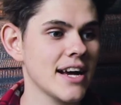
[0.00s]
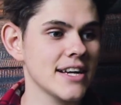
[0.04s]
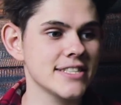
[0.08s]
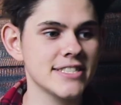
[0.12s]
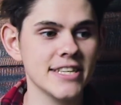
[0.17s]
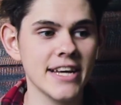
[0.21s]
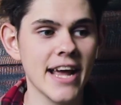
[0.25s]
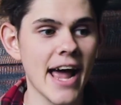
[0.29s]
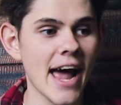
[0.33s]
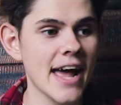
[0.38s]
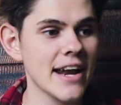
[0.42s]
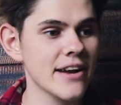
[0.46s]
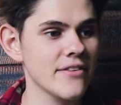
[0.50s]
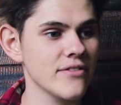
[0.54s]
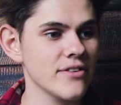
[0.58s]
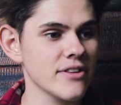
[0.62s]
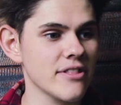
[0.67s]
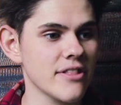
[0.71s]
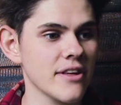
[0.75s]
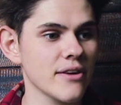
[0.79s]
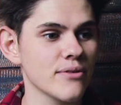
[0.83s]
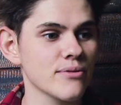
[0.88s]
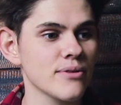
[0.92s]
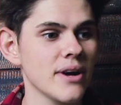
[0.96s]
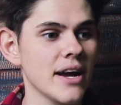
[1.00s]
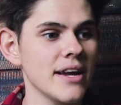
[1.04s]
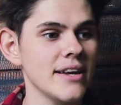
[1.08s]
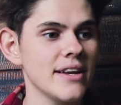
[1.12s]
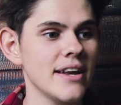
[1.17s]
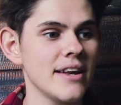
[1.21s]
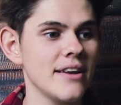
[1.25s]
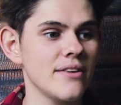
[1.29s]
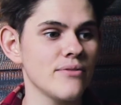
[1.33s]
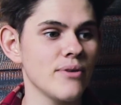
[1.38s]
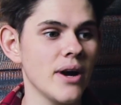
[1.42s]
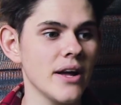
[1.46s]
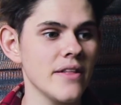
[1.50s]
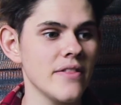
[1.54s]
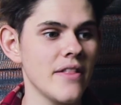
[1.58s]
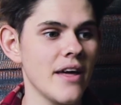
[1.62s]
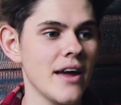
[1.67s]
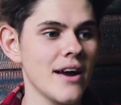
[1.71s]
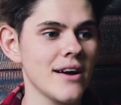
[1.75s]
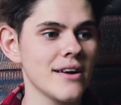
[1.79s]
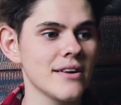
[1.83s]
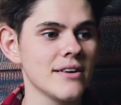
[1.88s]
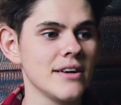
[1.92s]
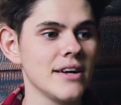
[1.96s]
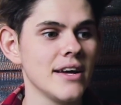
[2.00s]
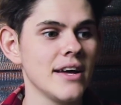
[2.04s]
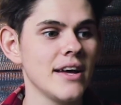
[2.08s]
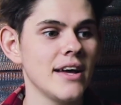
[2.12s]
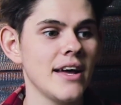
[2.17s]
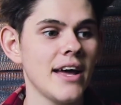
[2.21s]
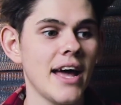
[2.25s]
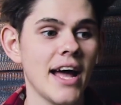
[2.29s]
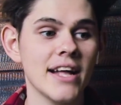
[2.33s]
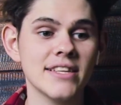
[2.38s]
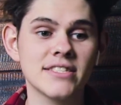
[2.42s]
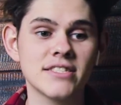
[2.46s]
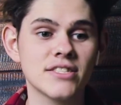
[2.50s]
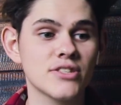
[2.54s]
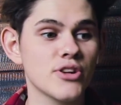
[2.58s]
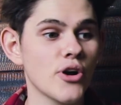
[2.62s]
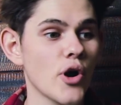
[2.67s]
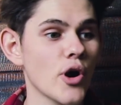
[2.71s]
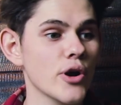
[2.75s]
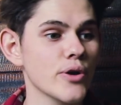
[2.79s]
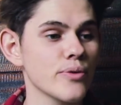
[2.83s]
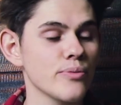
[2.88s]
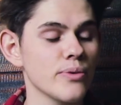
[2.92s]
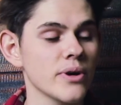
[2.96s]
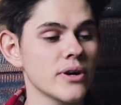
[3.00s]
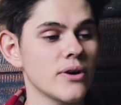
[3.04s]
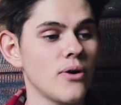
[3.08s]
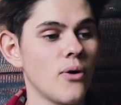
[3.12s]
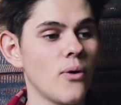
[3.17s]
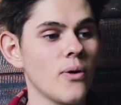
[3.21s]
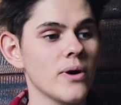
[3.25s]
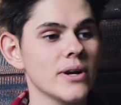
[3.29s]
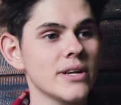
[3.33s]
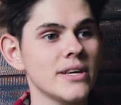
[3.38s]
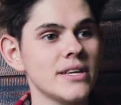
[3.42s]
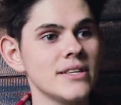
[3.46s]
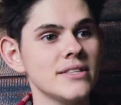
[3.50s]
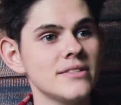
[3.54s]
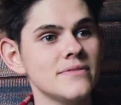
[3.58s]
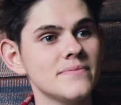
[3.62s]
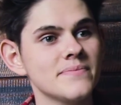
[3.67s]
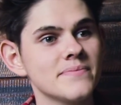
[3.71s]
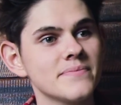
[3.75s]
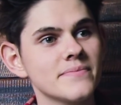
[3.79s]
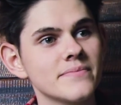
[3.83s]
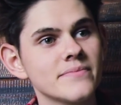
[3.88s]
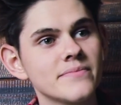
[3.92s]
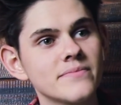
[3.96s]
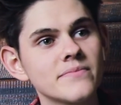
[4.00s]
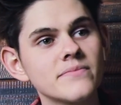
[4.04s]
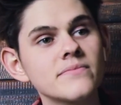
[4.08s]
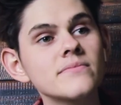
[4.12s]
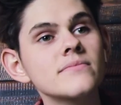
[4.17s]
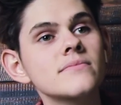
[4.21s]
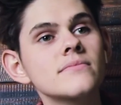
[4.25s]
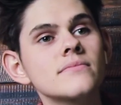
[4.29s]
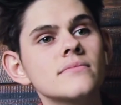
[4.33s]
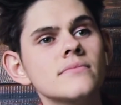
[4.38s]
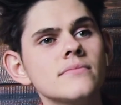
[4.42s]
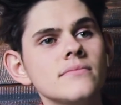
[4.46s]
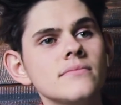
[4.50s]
because she had everything right there and started recording. Did anyone